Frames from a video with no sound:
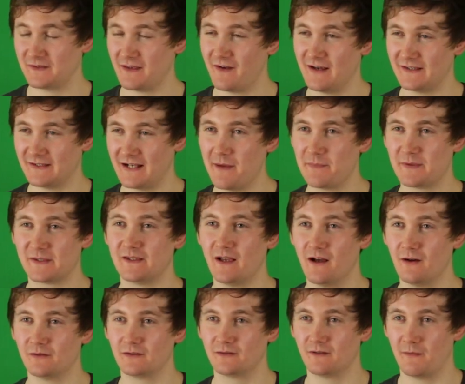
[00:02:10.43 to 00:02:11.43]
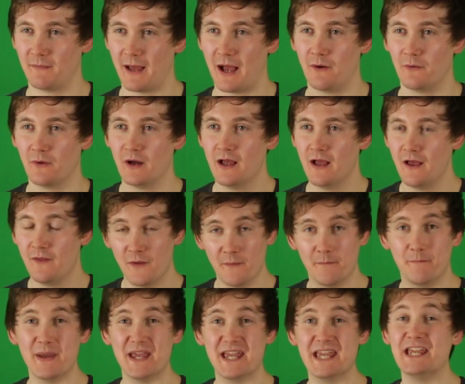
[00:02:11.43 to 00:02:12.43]
there is an episode about the
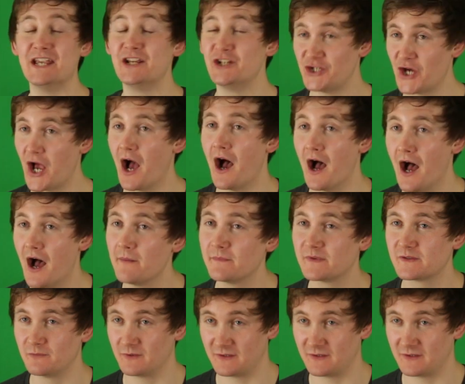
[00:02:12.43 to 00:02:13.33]
B Sharps,